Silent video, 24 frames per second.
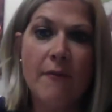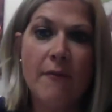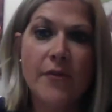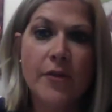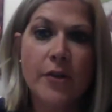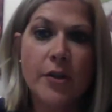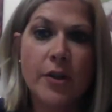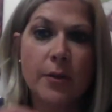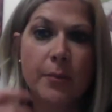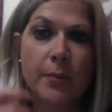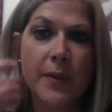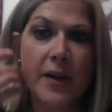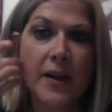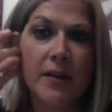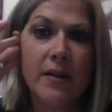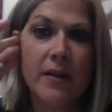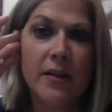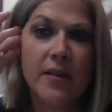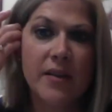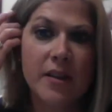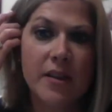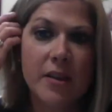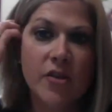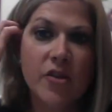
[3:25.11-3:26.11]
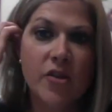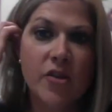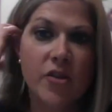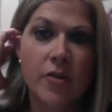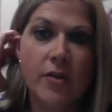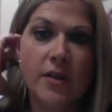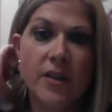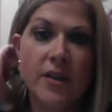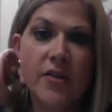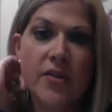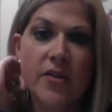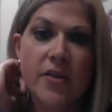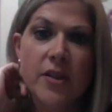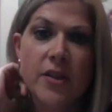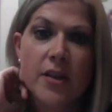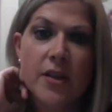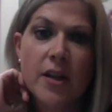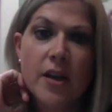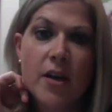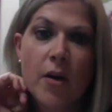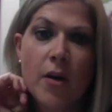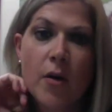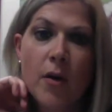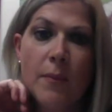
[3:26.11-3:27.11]
for your parents and students to
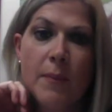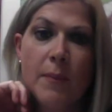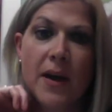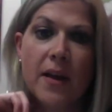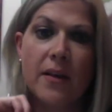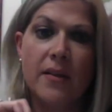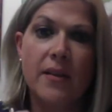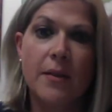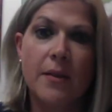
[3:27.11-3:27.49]
know about